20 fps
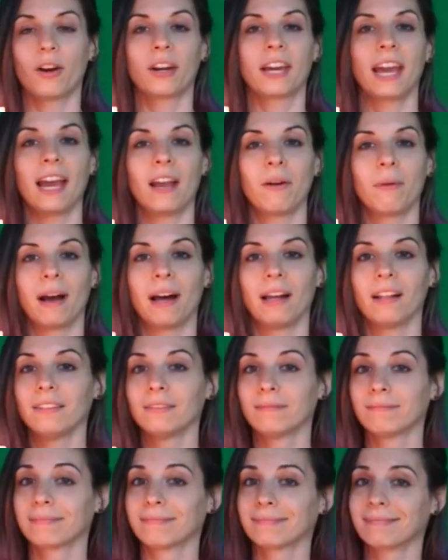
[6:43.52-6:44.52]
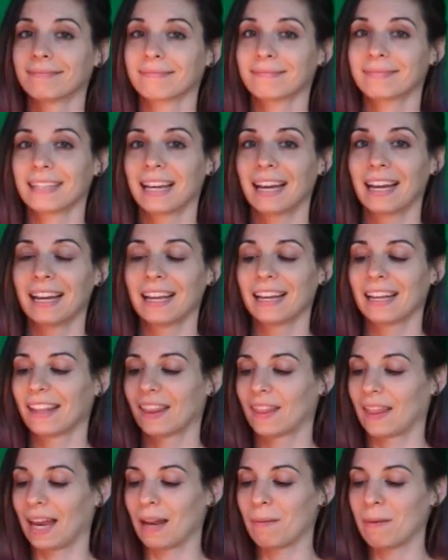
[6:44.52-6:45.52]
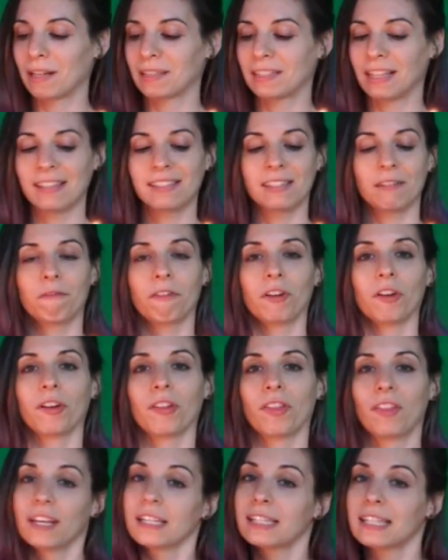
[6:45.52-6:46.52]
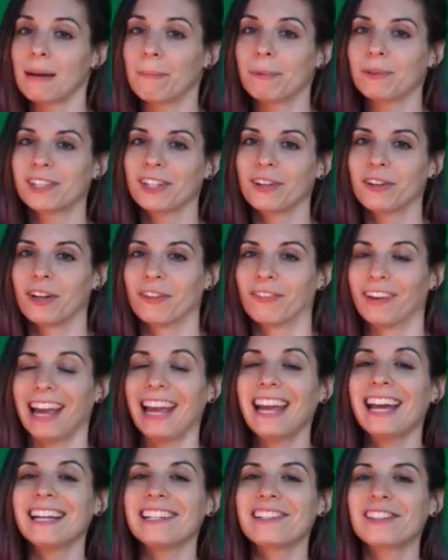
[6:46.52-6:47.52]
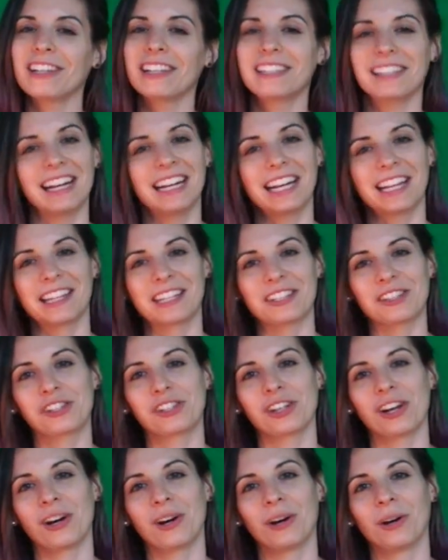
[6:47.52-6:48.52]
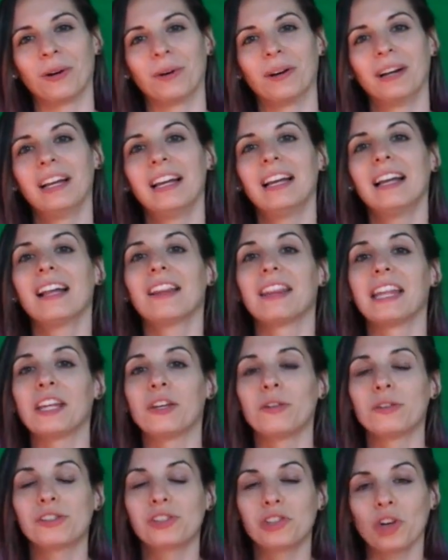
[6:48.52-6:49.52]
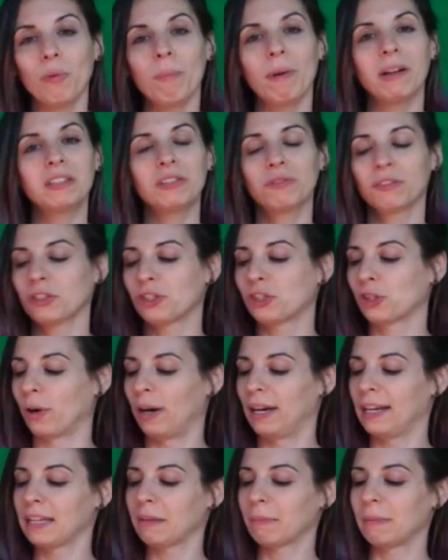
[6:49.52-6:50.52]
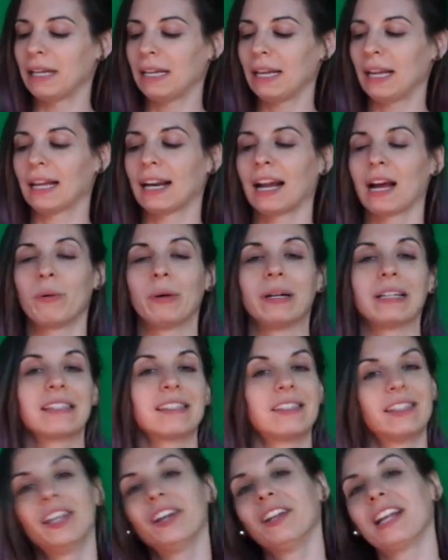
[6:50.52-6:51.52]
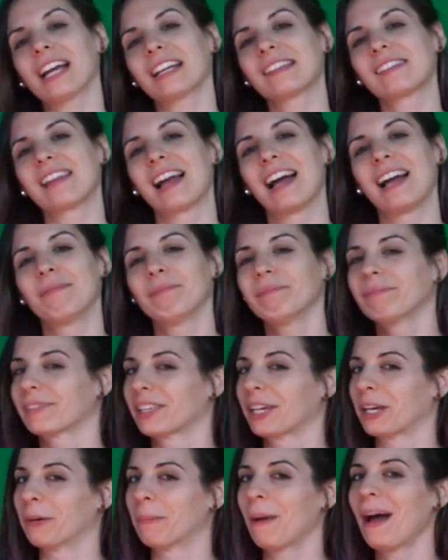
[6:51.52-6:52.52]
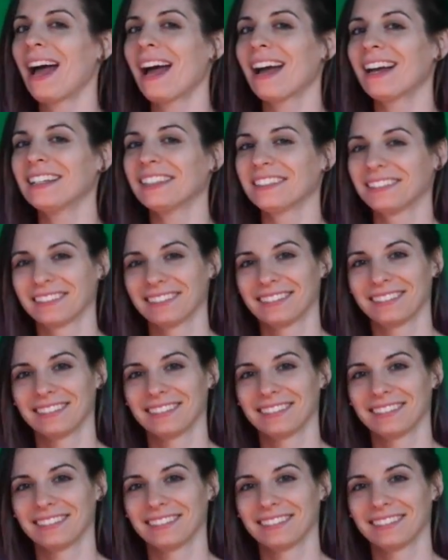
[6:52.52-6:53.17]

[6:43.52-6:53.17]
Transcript: Okay, well, that about does it for this episode of Angela's Anything Show. Thank you so much for joining me, and I will see you next time. Goodbye.